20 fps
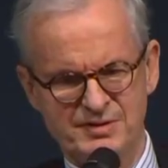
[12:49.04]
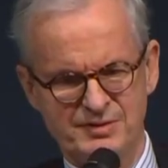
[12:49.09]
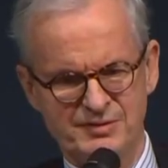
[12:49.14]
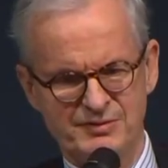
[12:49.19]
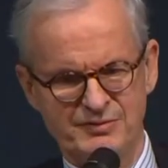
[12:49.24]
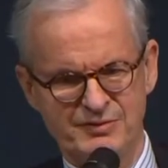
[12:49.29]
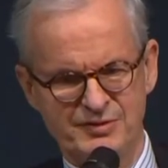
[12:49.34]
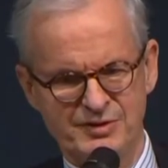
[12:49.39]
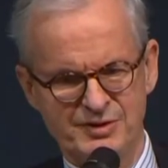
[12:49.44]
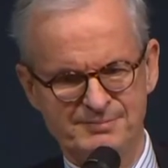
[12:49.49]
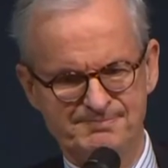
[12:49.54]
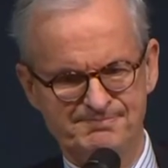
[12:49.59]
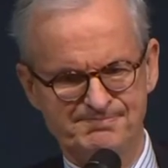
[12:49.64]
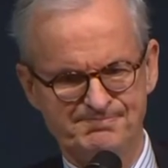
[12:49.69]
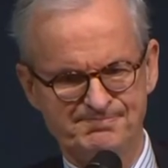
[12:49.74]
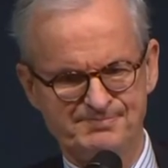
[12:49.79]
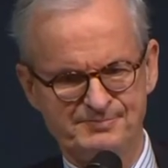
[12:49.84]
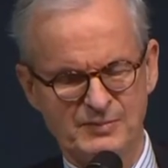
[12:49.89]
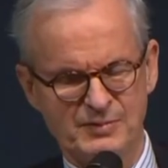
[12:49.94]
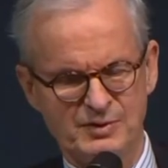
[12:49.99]

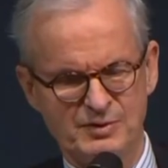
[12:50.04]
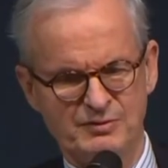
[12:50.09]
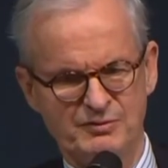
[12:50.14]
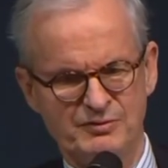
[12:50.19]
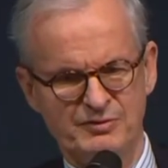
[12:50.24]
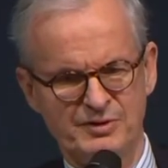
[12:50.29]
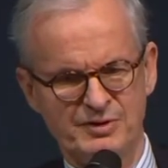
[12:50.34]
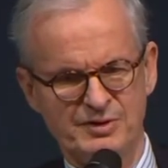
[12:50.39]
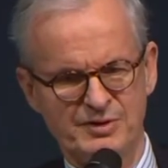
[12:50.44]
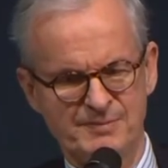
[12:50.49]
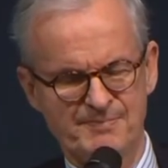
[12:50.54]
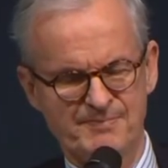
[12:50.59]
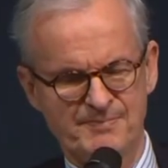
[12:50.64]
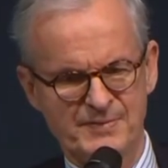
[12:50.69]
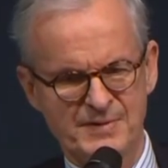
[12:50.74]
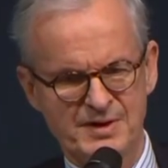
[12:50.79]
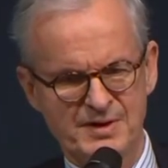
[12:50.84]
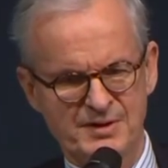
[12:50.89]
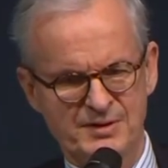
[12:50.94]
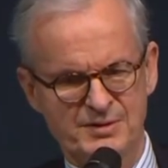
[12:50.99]
of
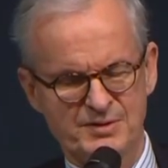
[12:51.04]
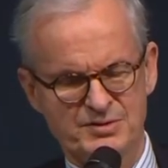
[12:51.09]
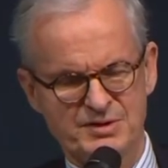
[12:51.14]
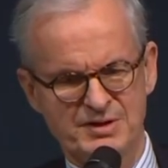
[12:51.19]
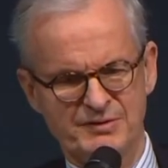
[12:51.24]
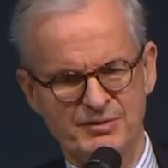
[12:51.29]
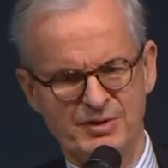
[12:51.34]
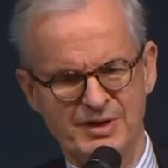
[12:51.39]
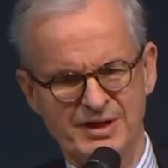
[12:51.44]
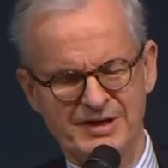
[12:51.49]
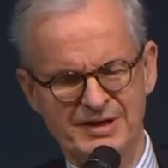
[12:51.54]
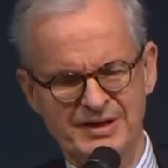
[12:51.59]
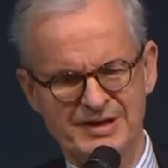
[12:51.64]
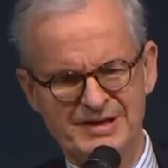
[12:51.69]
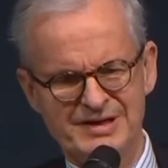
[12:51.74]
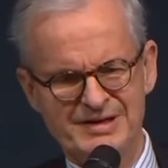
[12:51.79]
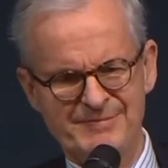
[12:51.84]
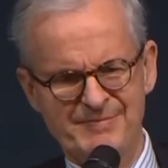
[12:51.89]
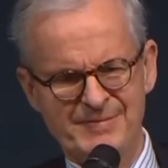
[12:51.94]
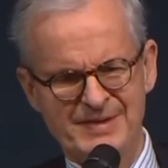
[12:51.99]
Ursula von der
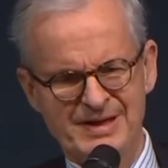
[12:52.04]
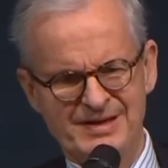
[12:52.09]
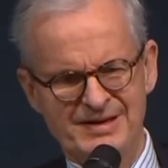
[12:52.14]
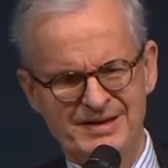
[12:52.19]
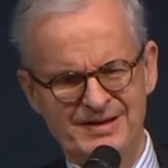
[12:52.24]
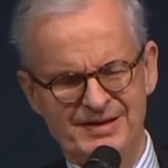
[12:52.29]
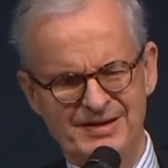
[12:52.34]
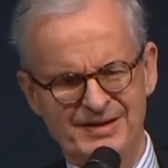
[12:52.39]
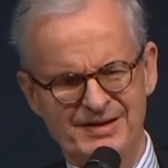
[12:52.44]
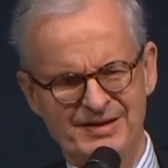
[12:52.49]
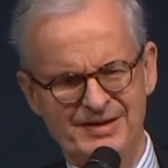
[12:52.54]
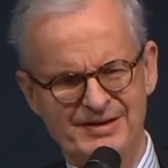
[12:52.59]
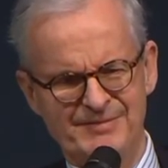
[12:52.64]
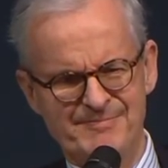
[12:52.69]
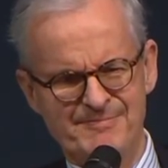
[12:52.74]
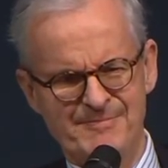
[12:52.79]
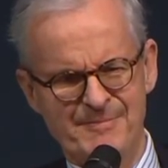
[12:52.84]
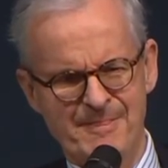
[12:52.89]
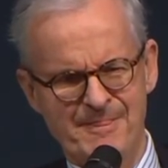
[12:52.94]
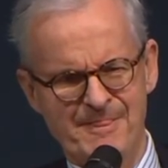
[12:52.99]
Leyen.